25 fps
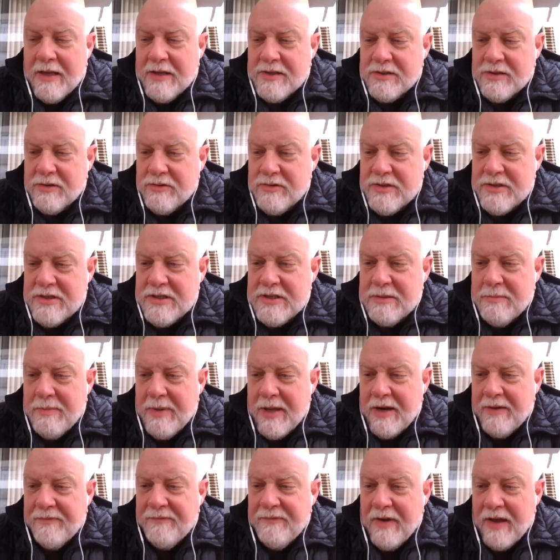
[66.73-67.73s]
So this is
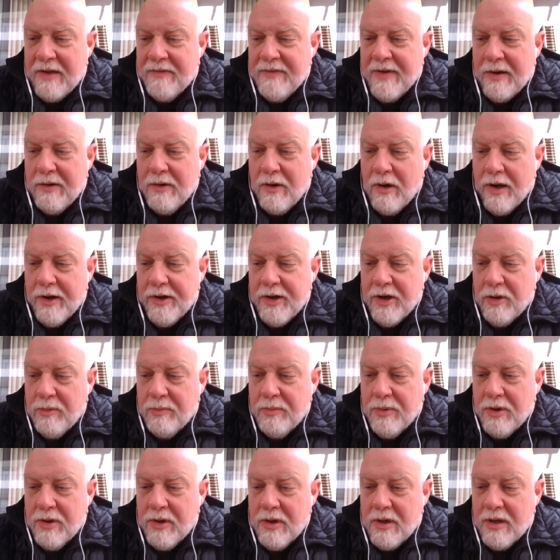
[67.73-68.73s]
about a five-hour
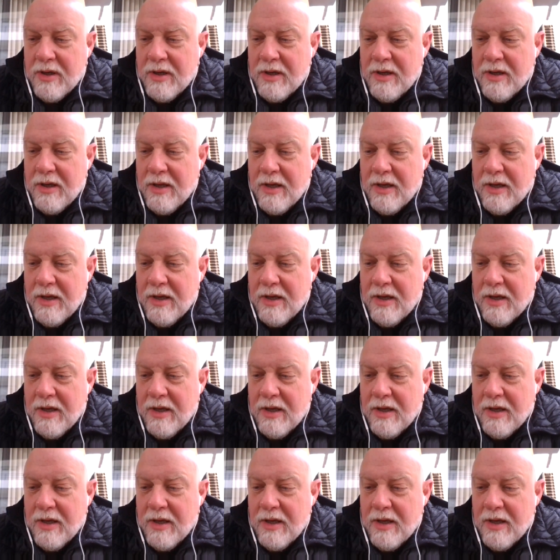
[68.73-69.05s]
audiobook.